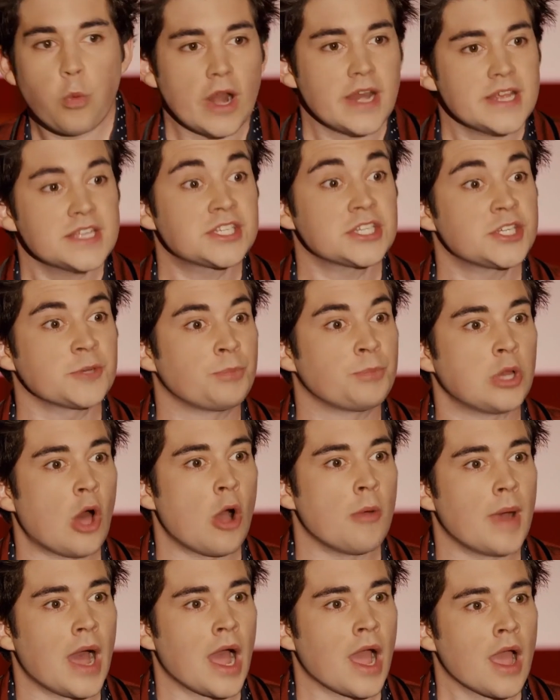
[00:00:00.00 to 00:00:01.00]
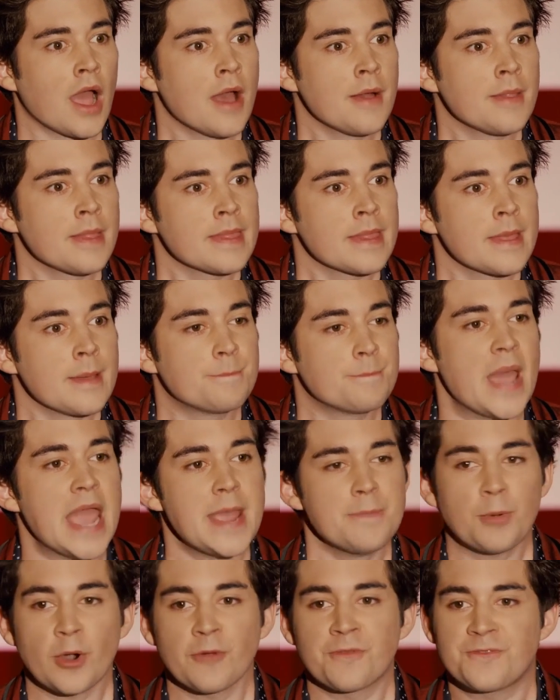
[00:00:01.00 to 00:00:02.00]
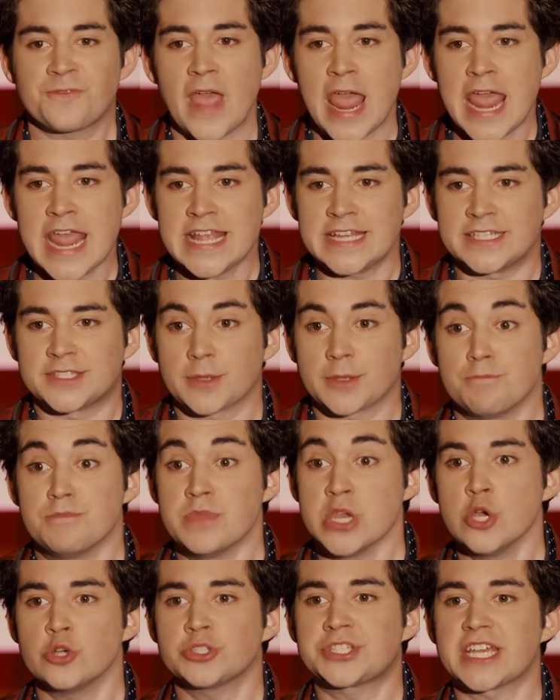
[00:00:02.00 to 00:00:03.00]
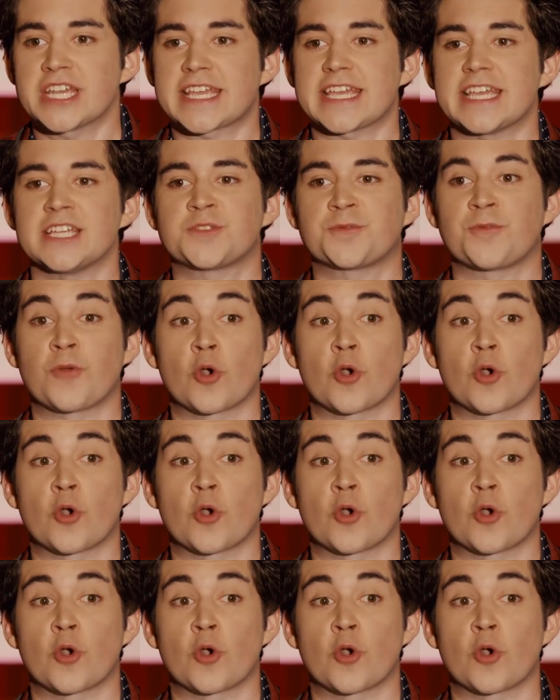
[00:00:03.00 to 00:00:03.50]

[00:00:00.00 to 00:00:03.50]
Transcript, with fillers: What is a diploma? Paper fades. Music is